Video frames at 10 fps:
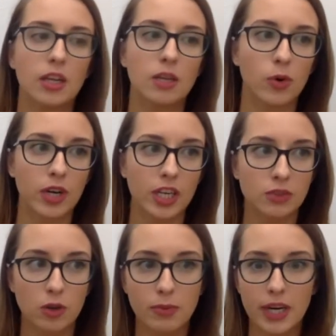the mortgage
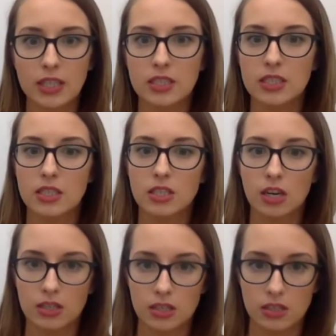forbearances
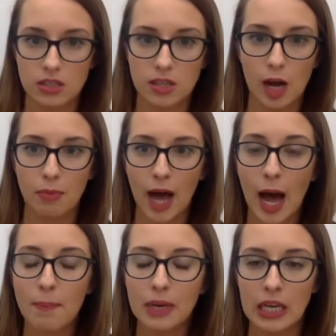start to stop
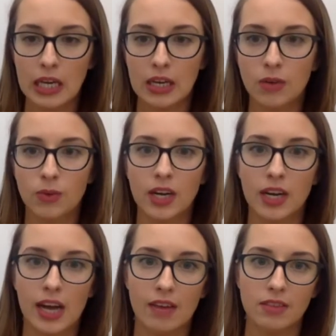happening, we're going
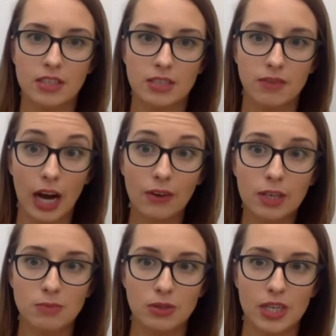to have this
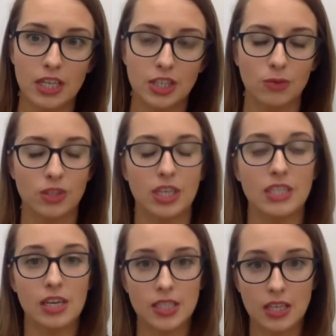virus mutation, which I
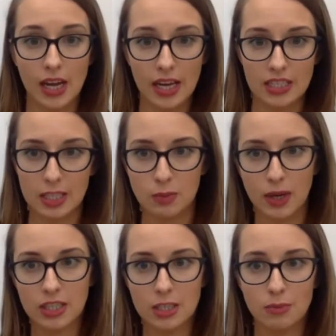saw today is
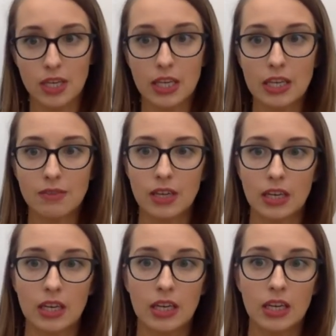expected to be even
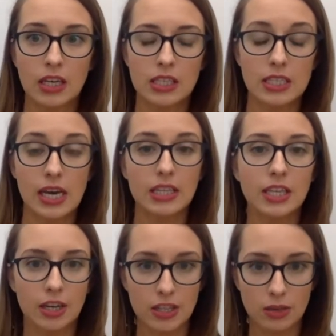
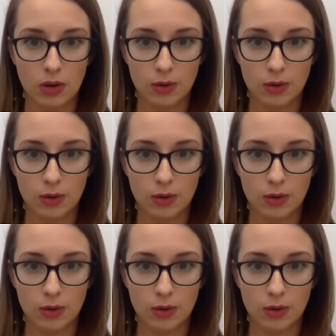deadlier than what we're